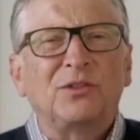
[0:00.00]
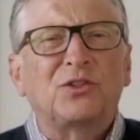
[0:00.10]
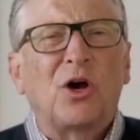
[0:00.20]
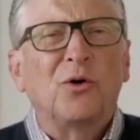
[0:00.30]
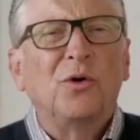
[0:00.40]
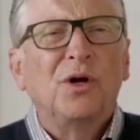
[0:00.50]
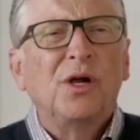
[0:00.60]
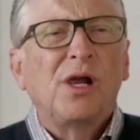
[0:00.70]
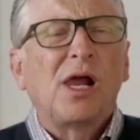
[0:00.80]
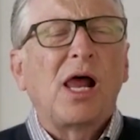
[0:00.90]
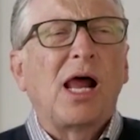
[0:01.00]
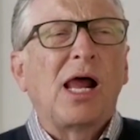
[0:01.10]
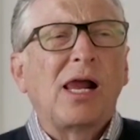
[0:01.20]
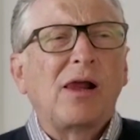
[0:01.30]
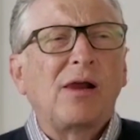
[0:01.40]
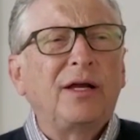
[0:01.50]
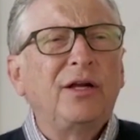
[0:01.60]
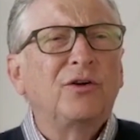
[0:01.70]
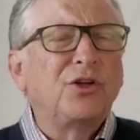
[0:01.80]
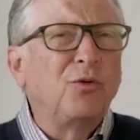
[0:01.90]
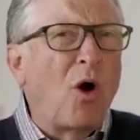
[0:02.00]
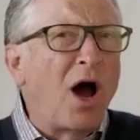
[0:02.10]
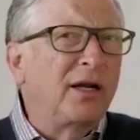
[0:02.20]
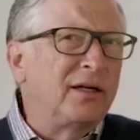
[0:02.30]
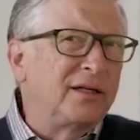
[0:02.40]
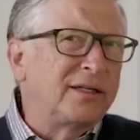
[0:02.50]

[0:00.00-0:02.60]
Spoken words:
And so, you know, do you want